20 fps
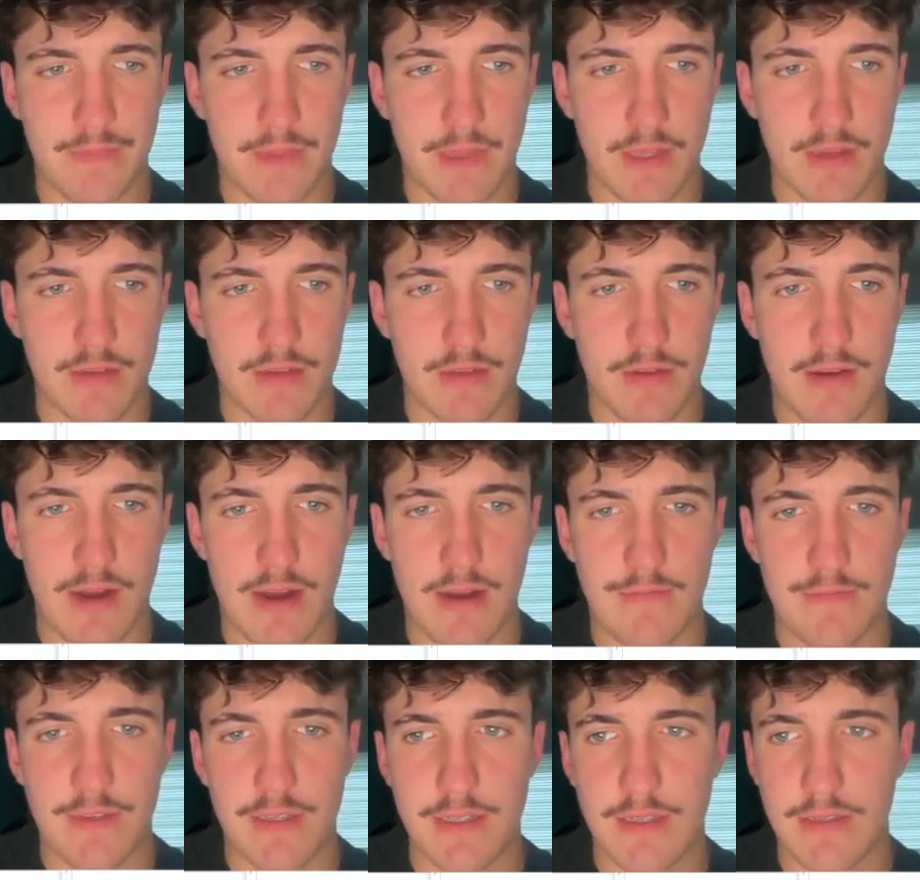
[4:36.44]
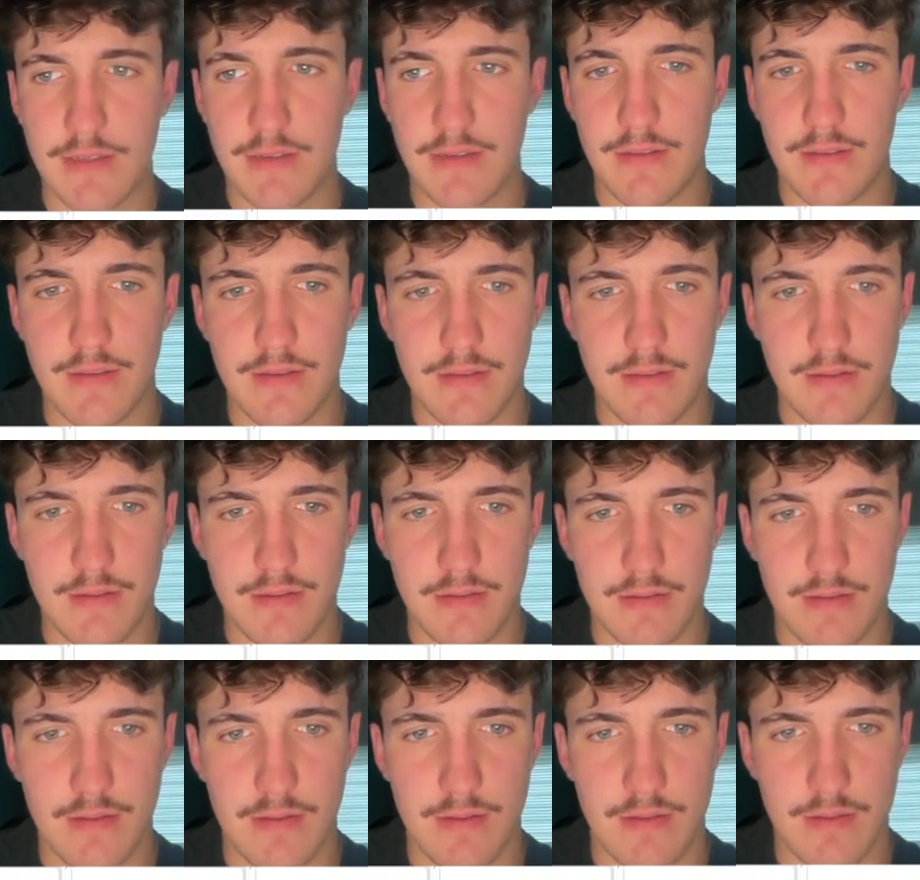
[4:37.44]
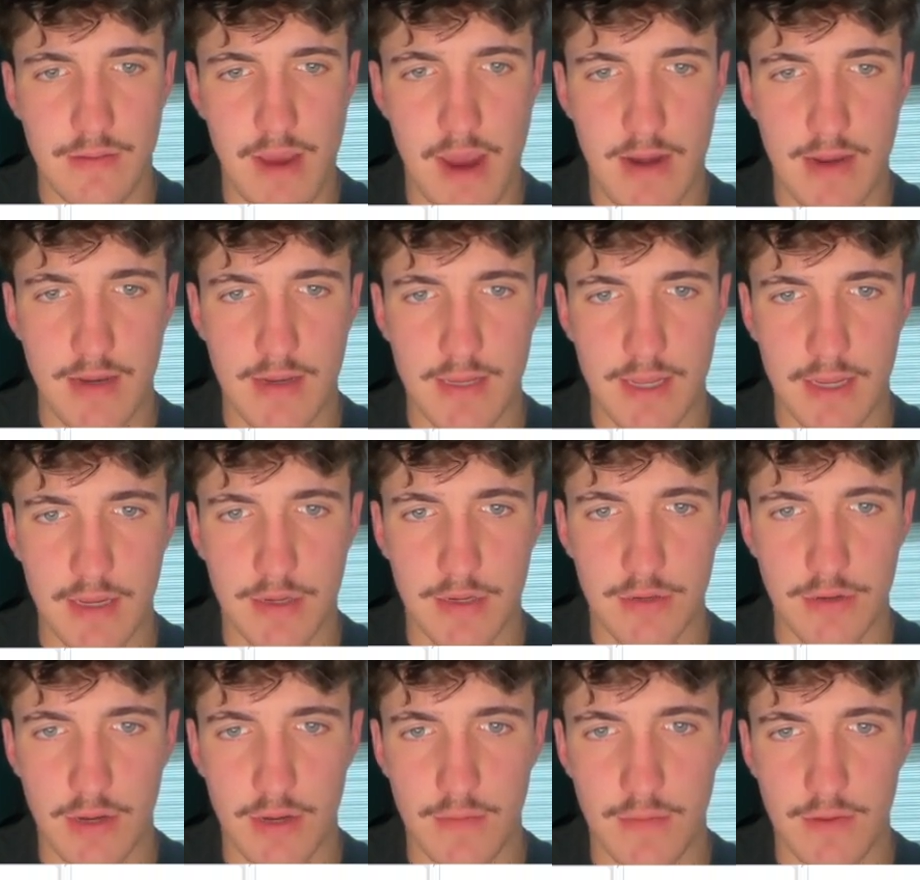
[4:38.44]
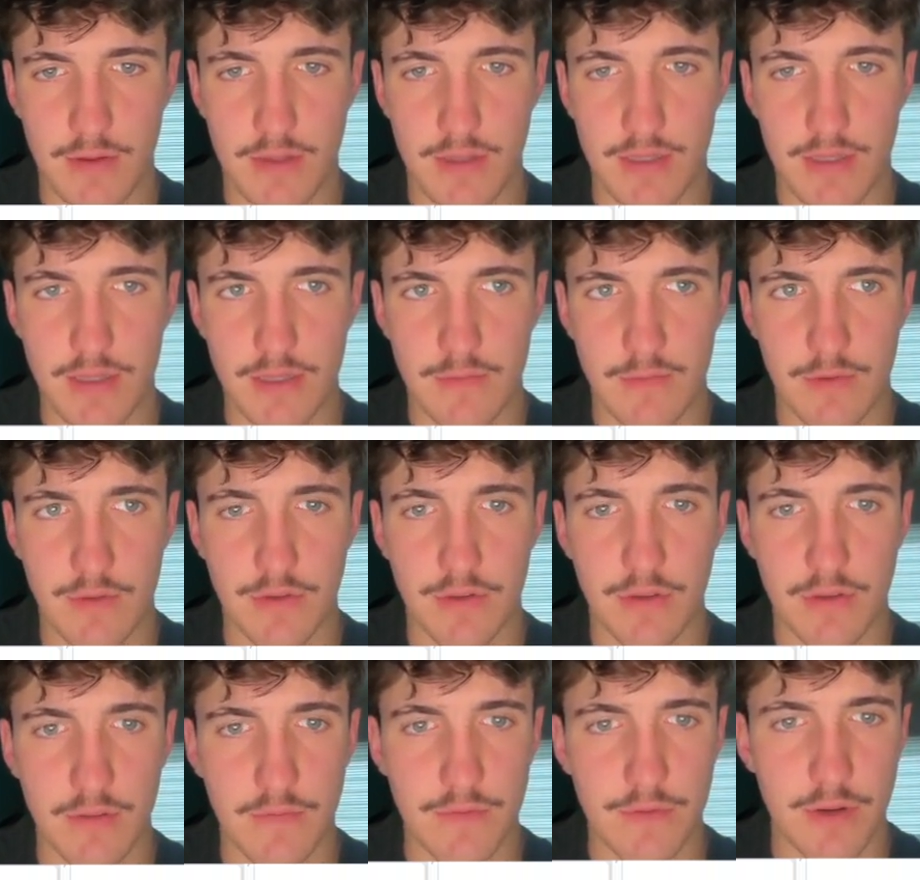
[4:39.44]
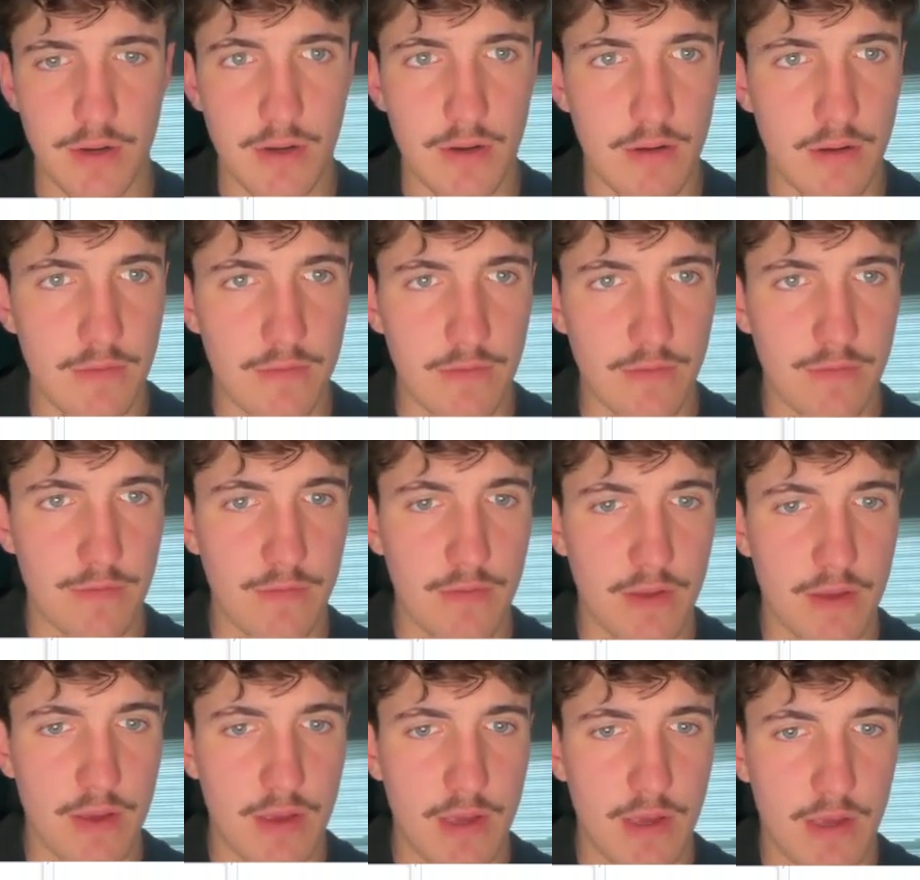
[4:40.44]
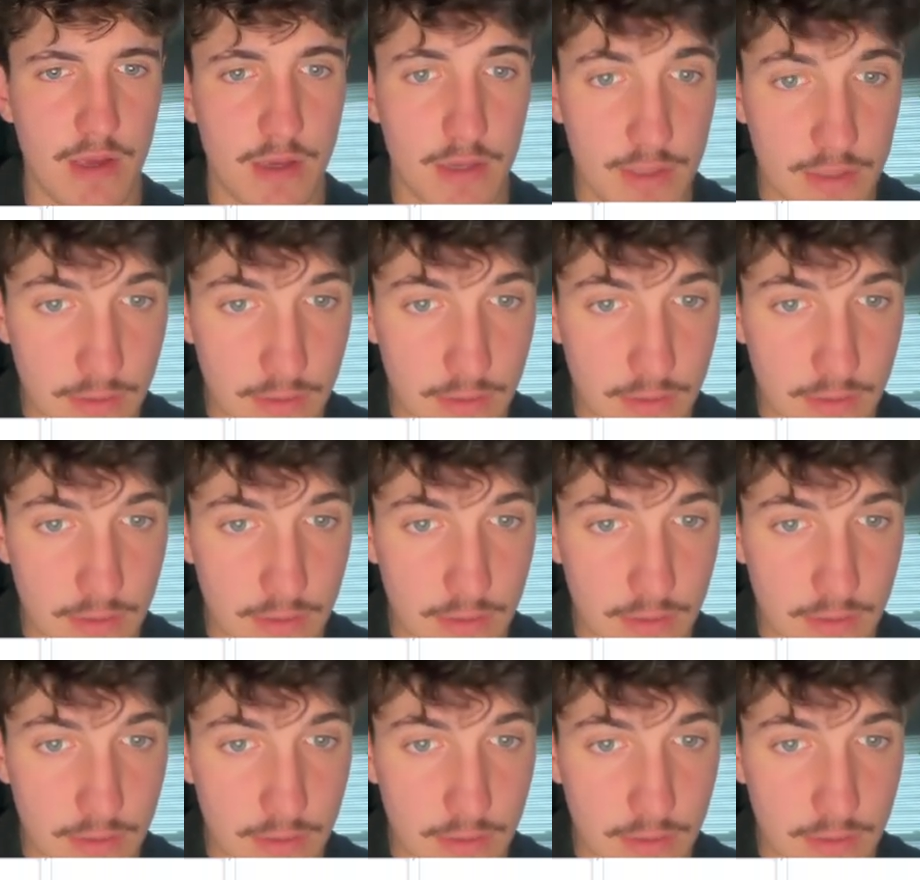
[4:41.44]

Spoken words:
So obviously, I didn't take a trade, but this is what you could have traded off of. So